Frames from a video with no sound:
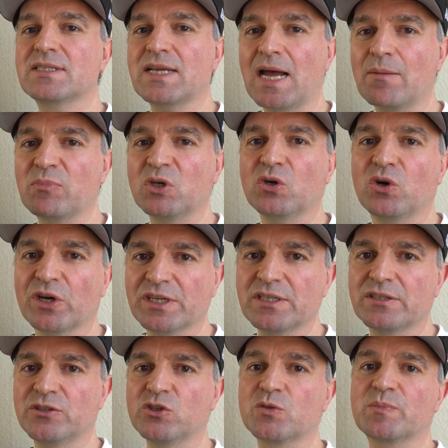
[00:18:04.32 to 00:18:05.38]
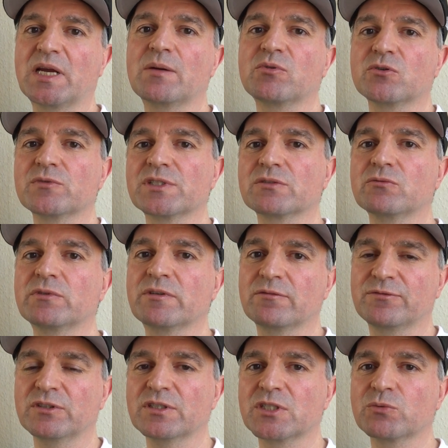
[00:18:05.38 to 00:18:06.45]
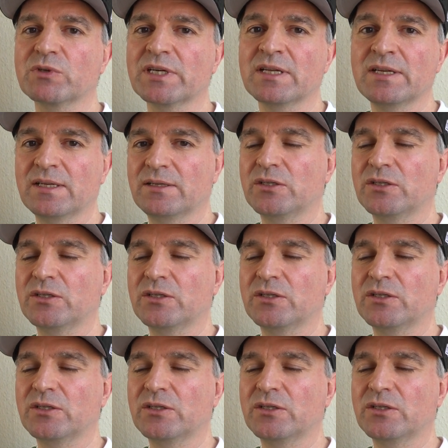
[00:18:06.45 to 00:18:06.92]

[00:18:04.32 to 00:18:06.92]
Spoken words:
tabloid newspaper, as you refer to it.